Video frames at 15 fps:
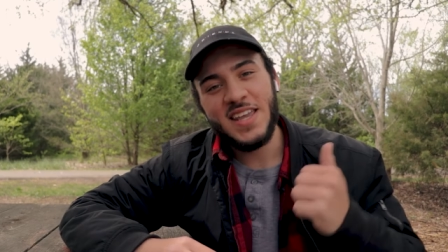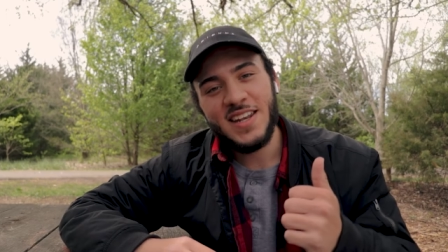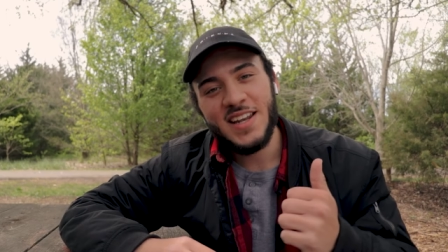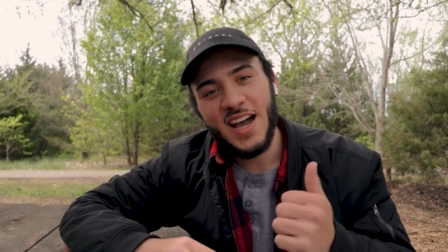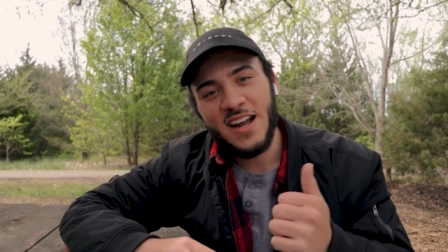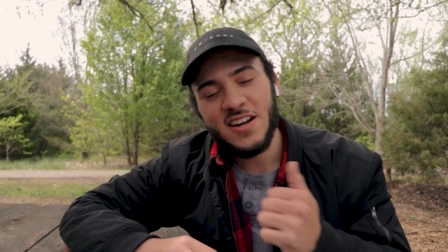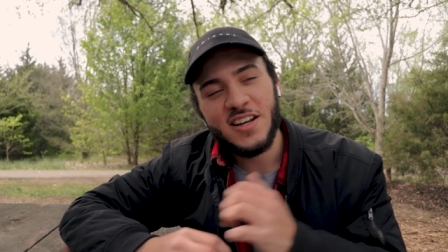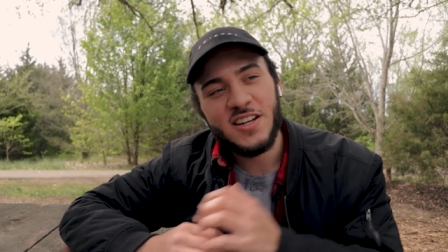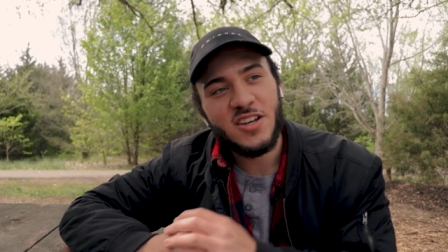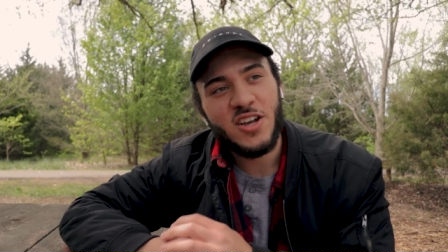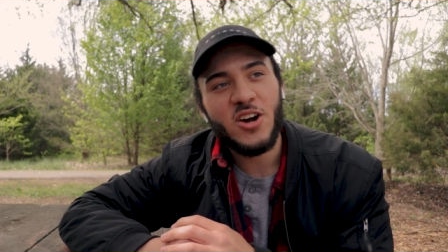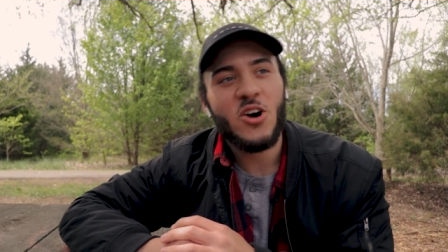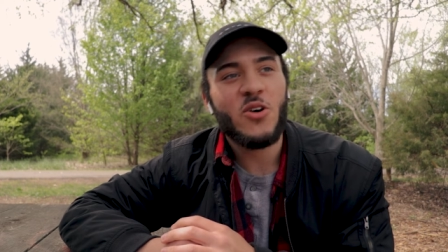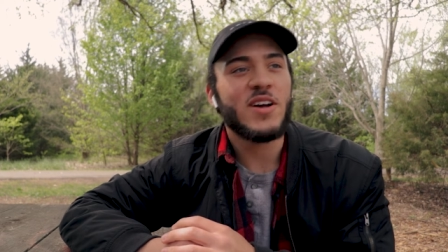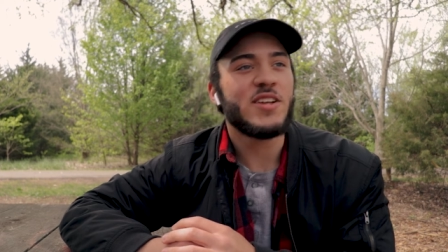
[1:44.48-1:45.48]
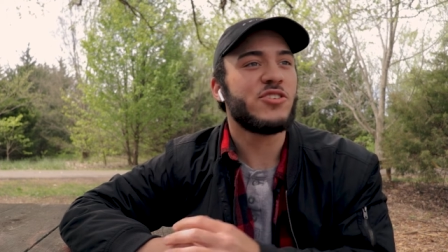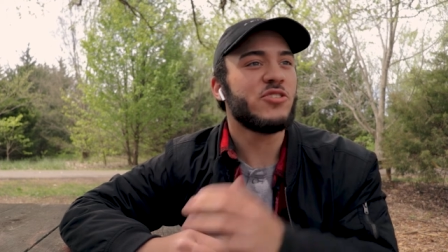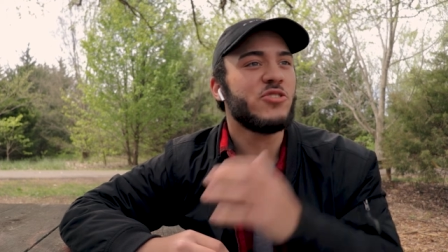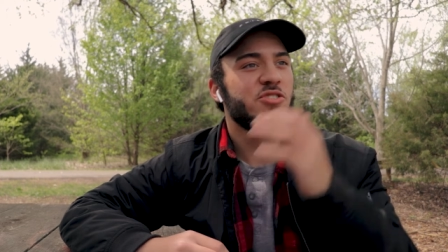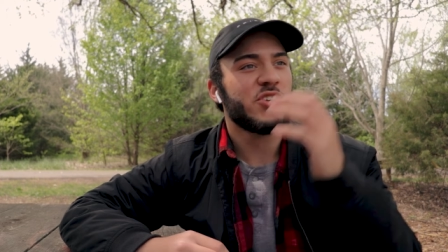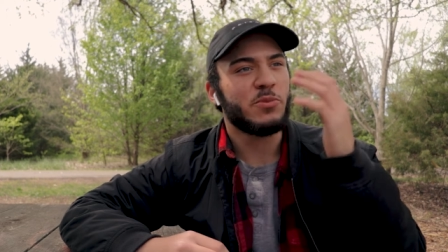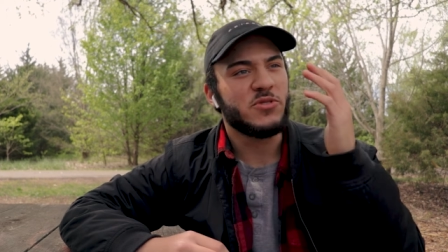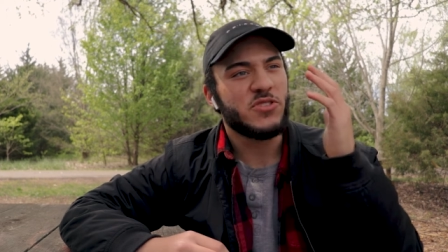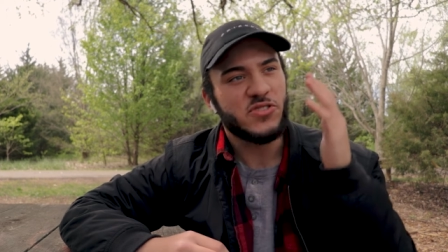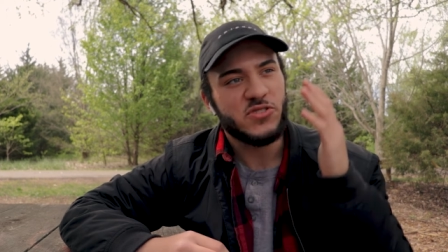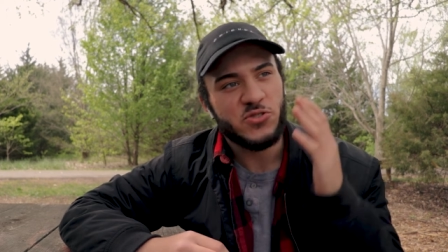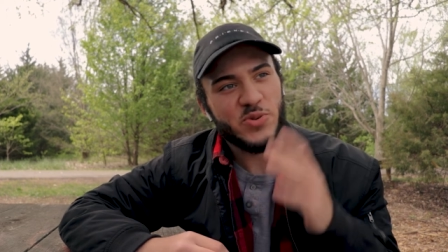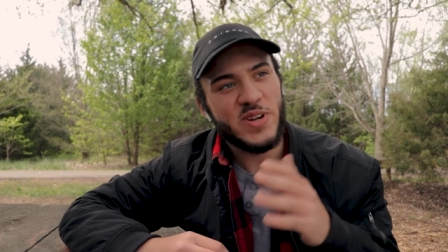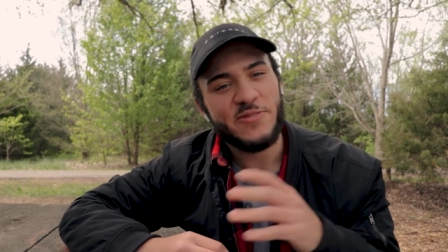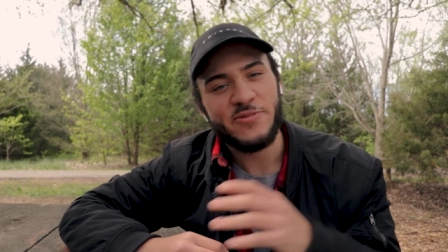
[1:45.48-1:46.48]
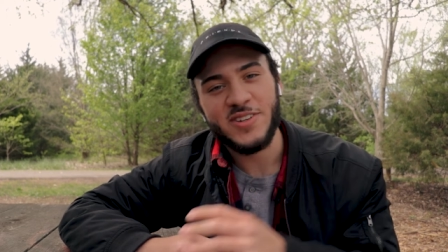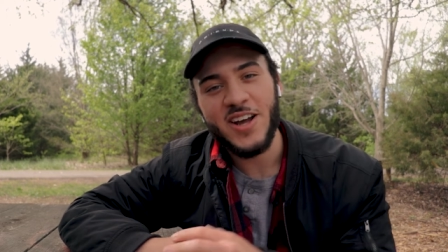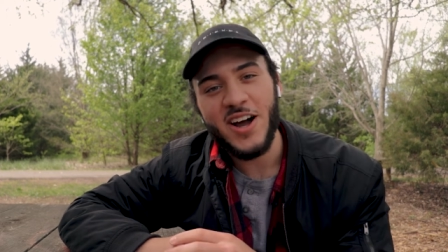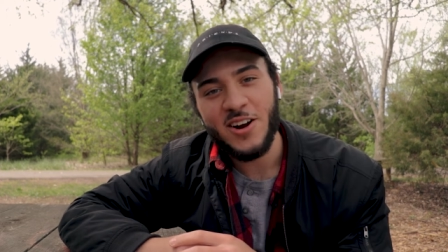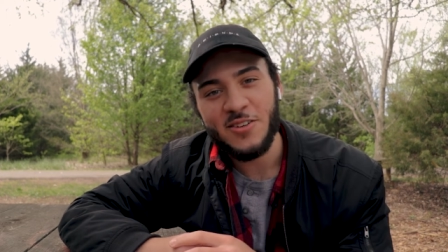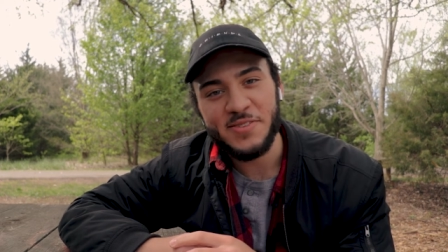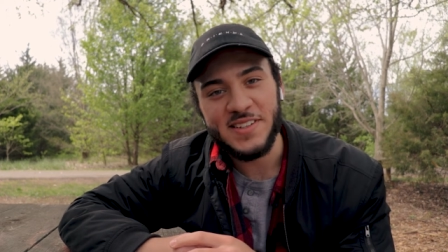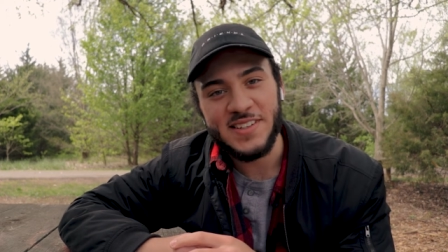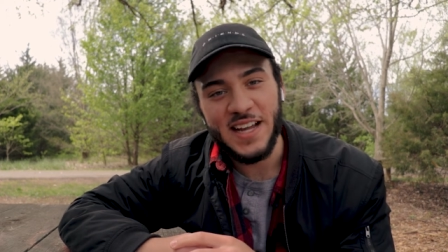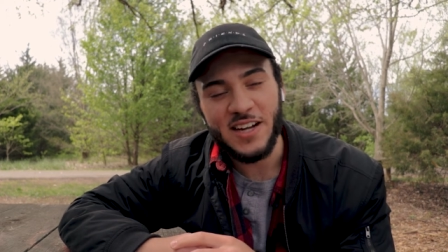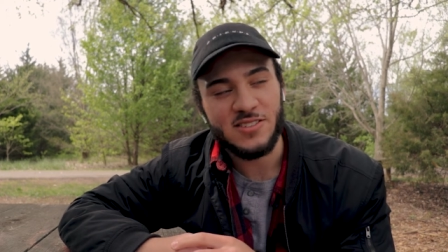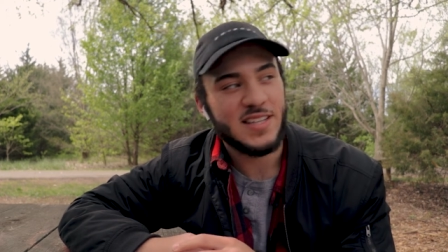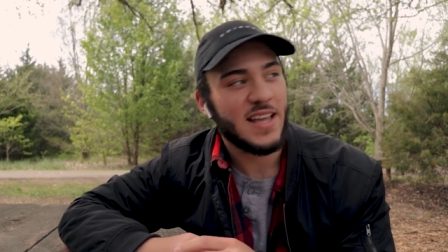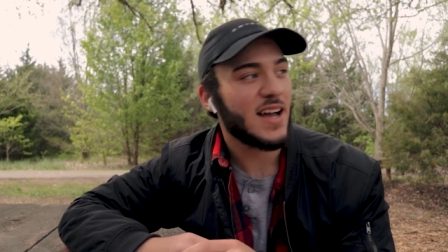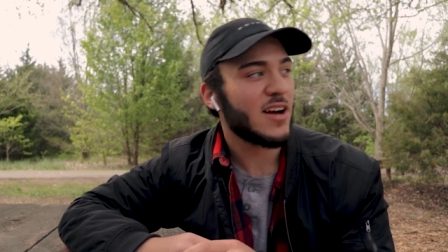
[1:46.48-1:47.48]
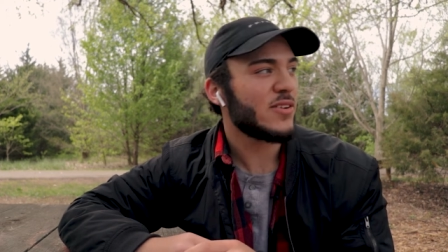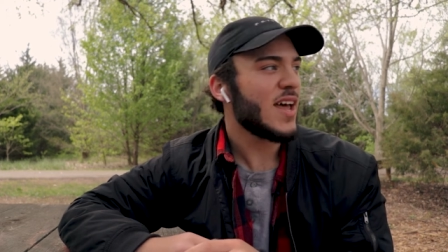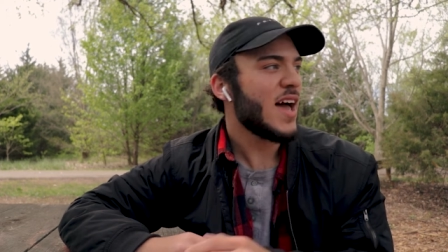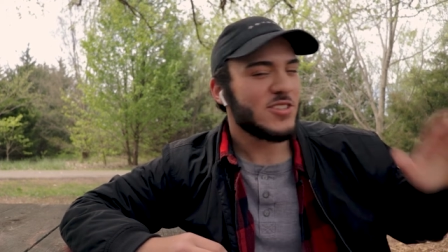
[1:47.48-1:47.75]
he and I are gonna go and do some street photography downtown.